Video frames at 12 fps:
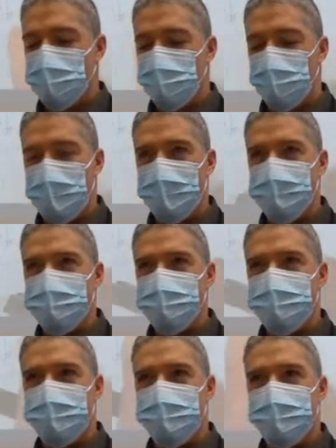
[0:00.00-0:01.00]
what
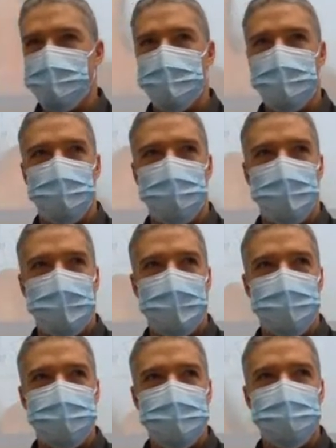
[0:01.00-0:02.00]

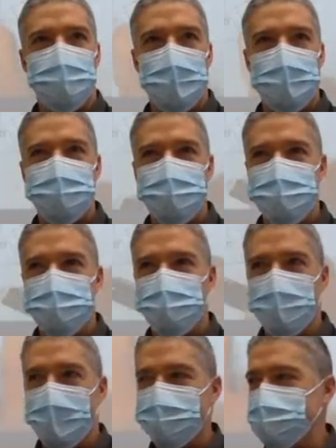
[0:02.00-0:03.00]
around? The impressions of
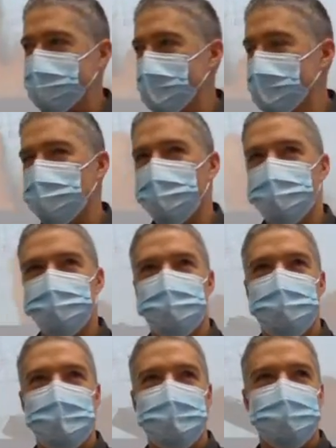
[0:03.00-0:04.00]
plants and animals.
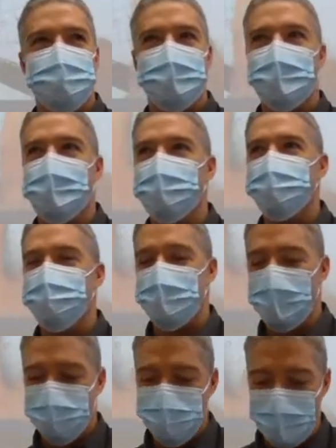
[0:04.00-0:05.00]
It begins with an F.
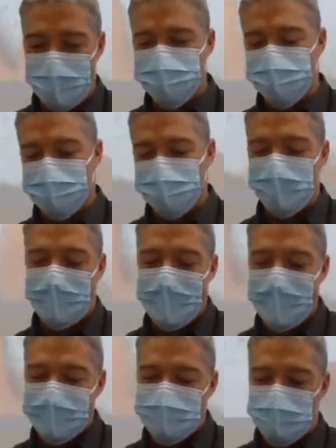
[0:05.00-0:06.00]
Yeah, fossils.
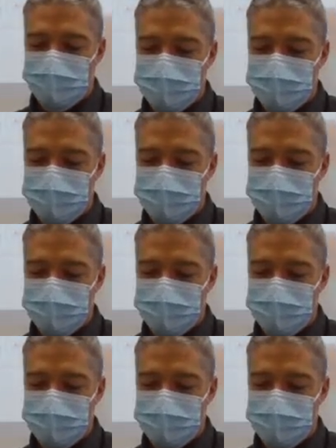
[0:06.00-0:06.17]
So